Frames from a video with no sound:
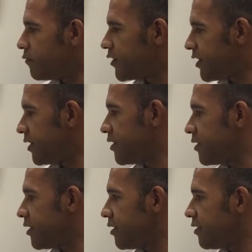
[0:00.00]

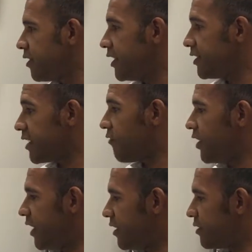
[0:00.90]
Since the
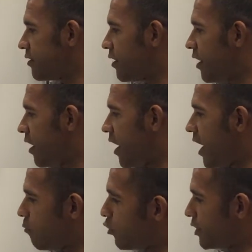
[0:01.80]
70s,
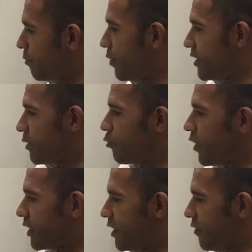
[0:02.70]
business
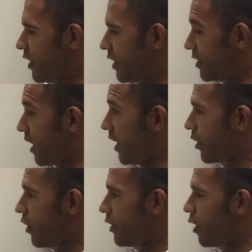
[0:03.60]
productivity has kind of
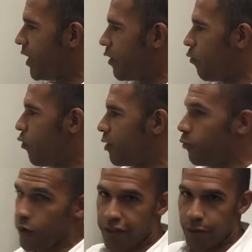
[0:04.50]
gone up at a
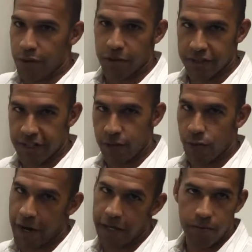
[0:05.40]
1.3%
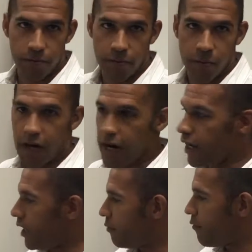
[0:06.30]
rate
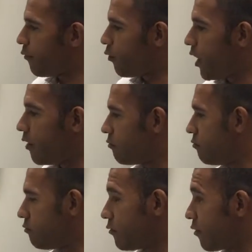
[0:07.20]
throughout
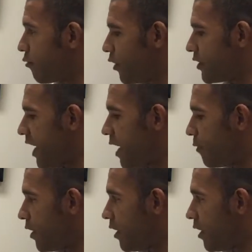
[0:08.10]
time.